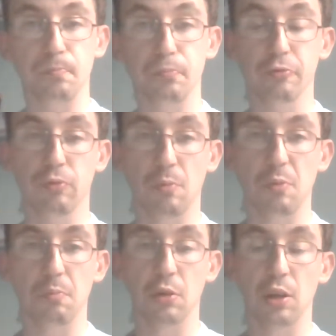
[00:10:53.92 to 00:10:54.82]

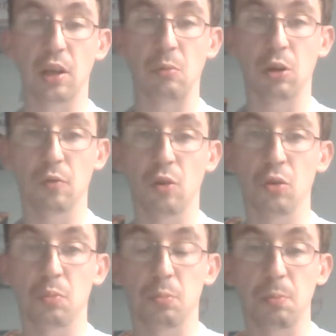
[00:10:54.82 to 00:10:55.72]
probably when I've got
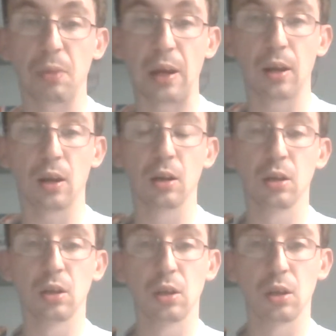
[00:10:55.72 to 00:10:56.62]
the propeller,
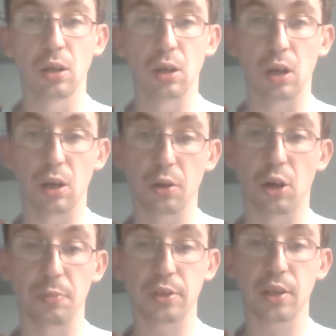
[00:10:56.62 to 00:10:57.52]
the
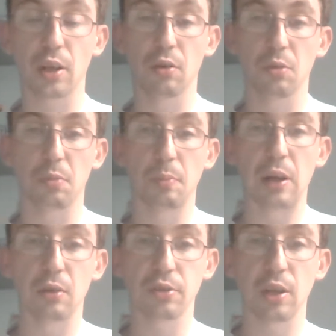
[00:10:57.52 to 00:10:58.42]
cockpit together and the
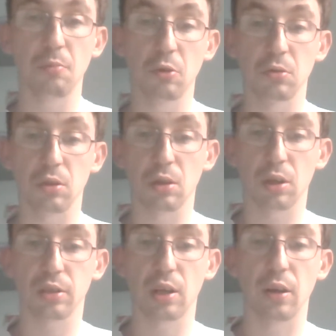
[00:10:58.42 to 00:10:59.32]
propeller assembled.
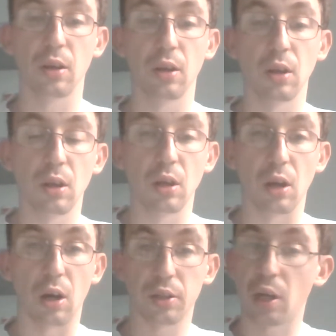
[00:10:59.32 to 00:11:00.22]
Like I say,
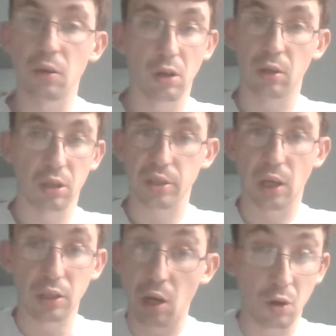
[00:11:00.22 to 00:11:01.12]
I don't know, and like I say,
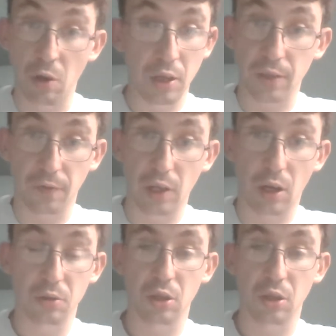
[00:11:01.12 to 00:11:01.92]
I don't know when this video is